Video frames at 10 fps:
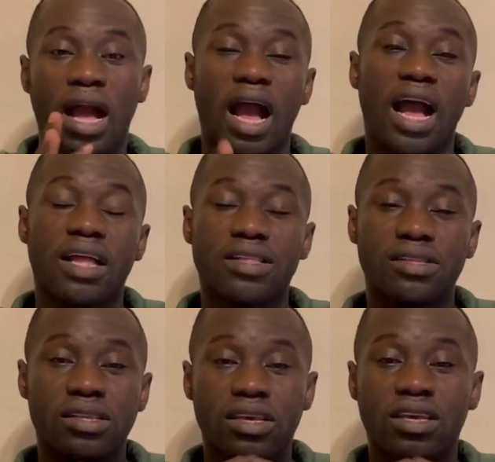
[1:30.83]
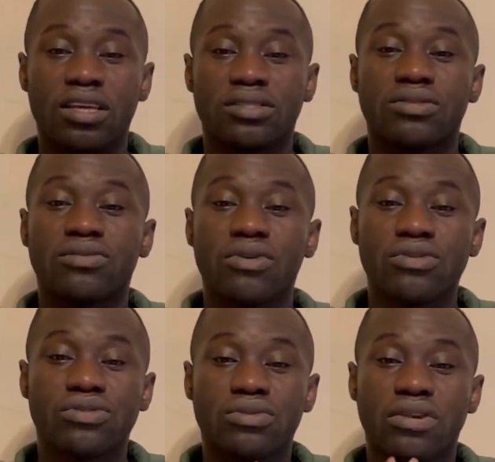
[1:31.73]
and it's
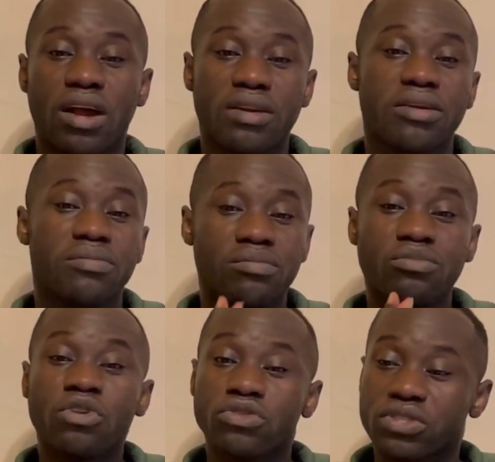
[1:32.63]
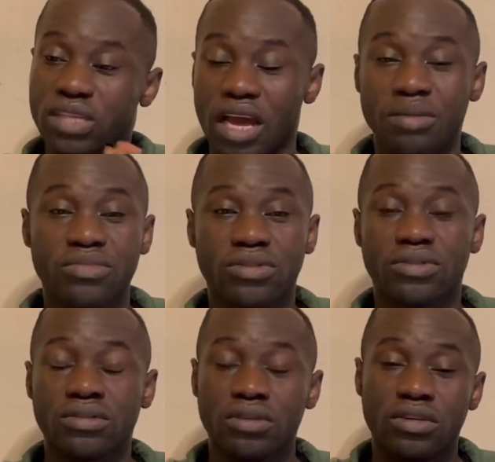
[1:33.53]
going to carry, most
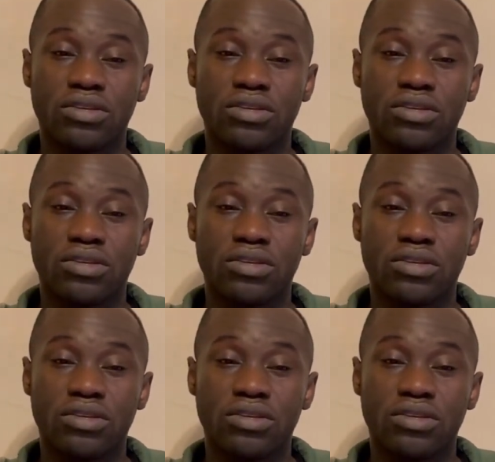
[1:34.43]
times,